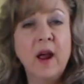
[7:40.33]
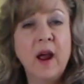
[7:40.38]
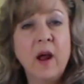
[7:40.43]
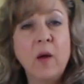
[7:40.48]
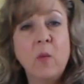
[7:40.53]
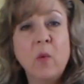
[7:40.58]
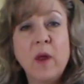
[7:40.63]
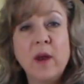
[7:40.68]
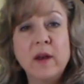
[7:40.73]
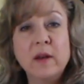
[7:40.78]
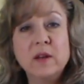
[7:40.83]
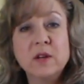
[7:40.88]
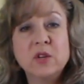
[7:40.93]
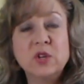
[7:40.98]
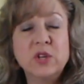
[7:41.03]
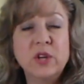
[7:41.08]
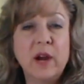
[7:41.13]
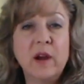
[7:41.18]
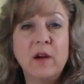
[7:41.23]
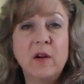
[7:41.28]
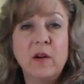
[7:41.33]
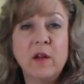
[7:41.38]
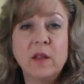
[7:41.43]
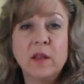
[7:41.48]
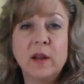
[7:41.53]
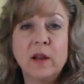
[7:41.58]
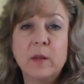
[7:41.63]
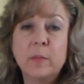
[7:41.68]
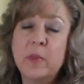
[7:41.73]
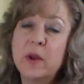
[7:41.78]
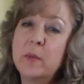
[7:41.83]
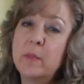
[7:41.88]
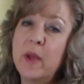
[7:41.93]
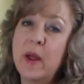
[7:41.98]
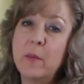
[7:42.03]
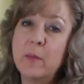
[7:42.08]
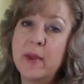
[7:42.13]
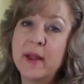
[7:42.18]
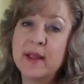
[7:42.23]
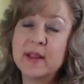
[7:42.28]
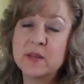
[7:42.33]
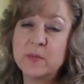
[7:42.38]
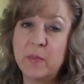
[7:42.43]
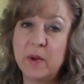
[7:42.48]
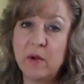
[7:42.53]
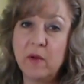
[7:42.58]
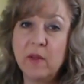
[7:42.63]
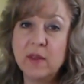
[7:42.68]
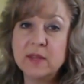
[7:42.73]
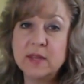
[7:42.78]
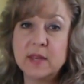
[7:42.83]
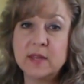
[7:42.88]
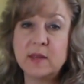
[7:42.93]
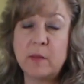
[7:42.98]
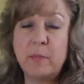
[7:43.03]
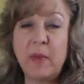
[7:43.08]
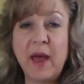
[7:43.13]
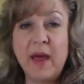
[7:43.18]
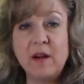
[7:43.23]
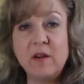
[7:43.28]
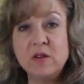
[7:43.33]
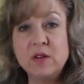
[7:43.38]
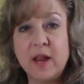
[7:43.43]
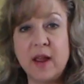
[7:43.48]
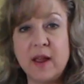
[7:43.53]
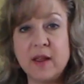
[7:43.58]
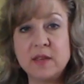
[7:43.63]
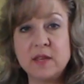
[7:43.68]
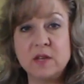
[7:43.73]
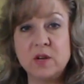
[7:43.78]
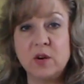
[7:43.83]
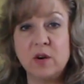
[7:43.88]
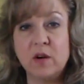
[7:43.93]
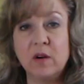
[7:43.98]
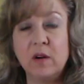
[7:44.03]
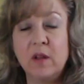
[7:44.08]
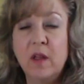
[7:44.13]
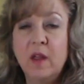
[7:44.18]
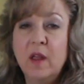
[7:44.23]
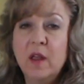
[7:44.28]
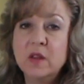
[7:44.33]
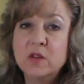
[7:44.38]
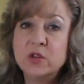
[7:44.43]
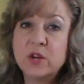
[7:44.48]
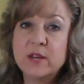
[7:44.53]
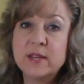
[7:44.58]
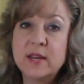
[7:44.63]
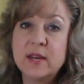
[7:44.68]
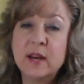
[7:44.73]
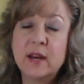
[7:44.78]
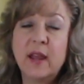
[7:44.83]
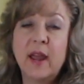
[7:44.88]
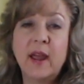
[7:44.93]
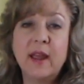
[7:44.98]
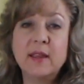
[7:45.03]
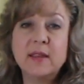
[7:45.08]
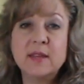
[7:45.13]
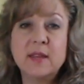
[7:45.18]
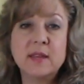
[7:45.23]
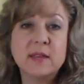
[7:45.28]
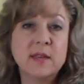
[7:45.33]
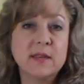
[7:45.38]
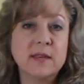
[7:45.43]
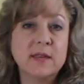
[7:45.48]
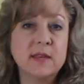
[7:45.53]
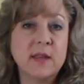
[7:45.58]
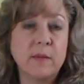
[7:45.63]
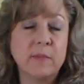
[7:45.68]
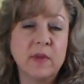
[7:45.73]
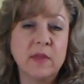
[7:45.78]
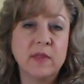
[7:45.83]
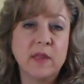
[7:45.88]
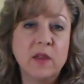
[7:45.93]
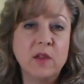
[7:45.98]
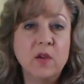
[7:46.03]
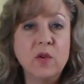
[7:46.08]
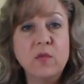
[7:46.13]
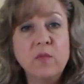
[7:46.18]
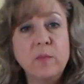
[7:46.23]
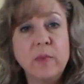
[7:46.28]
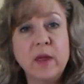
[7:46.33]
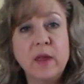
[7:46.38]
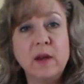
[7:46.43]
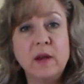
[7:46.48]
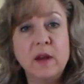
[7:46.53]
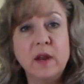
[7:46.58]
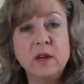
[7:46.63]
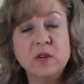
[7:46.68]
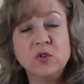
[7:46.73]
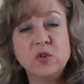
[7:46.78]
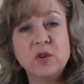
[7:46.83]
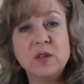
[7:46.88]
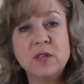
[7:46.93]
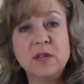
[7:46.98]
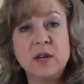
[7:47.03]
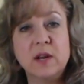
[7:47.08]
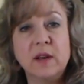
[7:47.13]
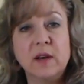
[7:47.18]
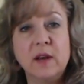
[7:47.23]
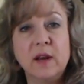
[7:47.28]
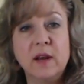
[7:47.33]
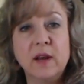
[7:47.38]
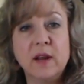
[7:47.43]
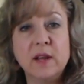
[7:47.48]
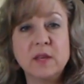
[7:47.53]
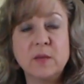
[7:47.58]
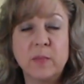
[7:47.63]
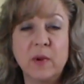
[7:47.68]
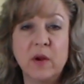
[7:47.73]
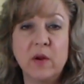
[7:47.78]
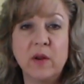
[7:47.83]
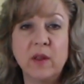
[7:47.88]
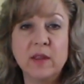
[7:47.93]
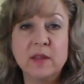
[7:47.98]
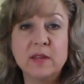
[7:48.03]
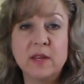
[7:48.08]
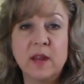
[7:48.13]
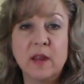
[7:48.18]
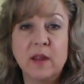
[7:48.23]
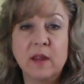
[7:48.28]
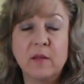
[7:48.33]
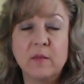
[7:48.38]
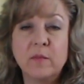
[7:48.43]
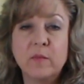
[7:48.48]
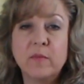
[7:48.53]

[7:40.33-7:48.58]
I wanted to share a little bit about my experience as a pattern tester, just in case this is something that you've been interested in experiencing.